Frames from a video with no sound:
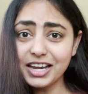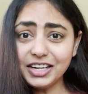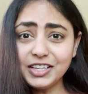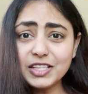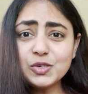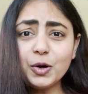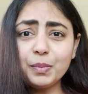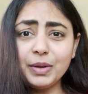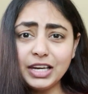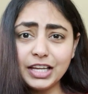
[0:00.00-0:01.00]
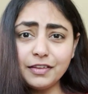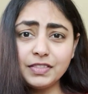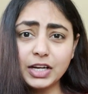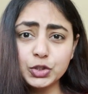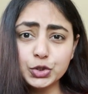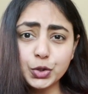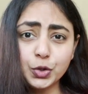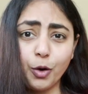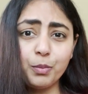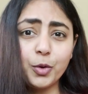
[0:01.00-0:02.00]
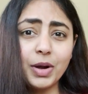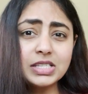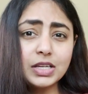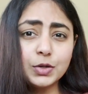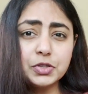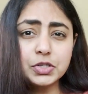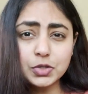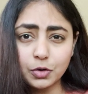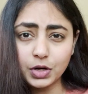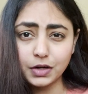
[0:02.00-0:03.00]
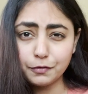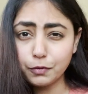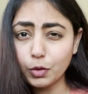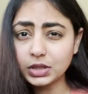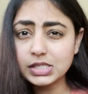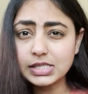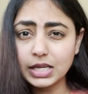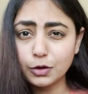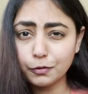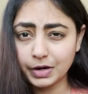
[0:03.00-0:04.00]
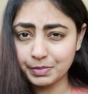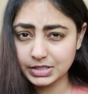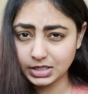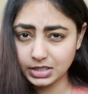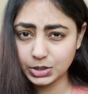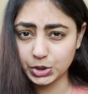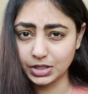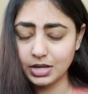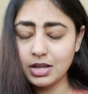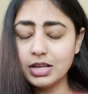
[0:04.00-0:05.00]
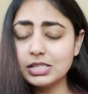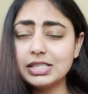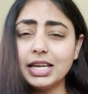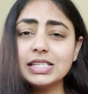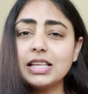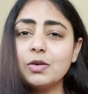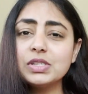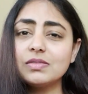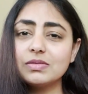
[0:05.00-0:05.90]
it does not believe that you should compromise a good story for the sake of representation. Sake sounds